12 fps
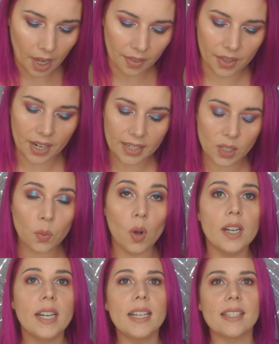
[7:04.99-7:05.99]
The next
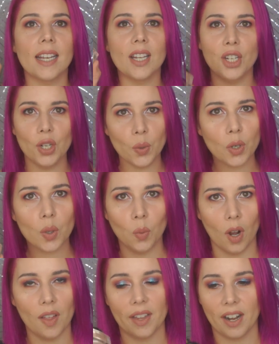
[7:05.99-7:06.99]
one is a newer
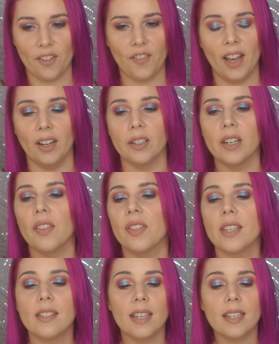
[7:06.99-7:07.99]
one that I found.
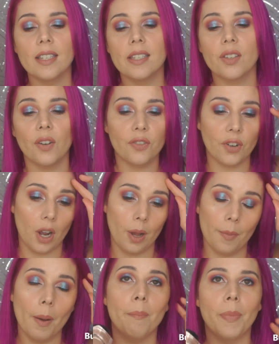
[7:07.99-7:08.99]
This is
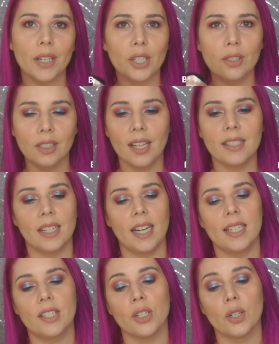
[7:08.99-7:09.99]
from Butter London.
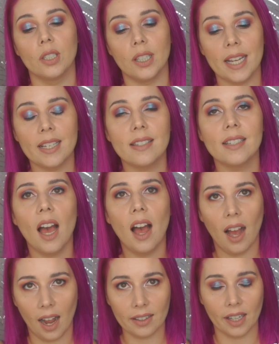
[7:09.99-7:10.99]
It's their Glazing
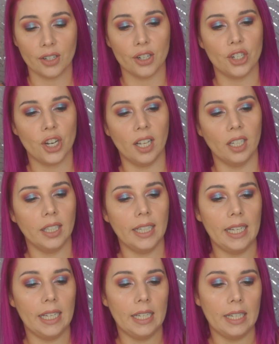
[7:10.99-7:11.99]
Highlighter Gel
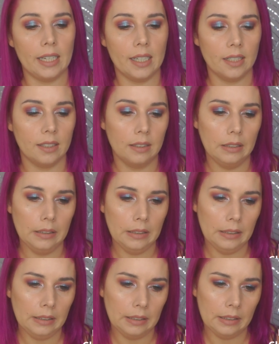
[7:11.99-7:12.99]
in
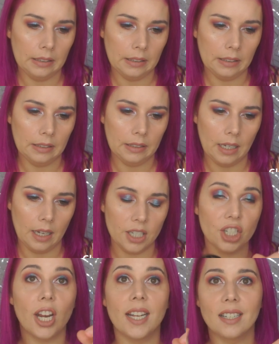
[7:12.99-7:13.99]

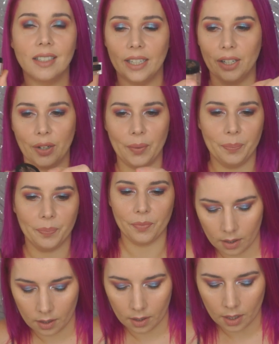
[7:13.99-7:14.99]
Chandelier.
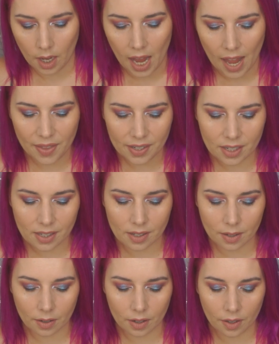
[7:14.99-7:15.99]
And this
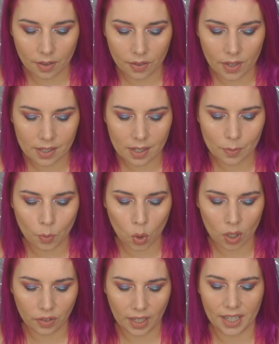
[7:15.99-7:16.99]
is
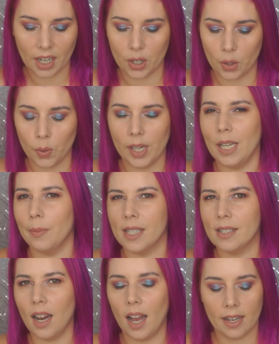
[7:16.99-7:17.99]
more of like a cream.
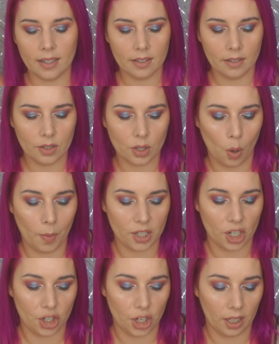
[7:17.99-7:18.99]
It's not so much
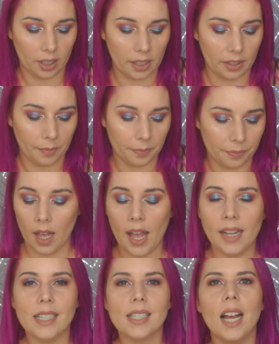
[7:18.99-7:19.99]
a jelly.
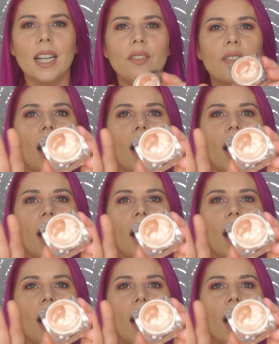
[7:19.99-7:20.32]
And it's kind of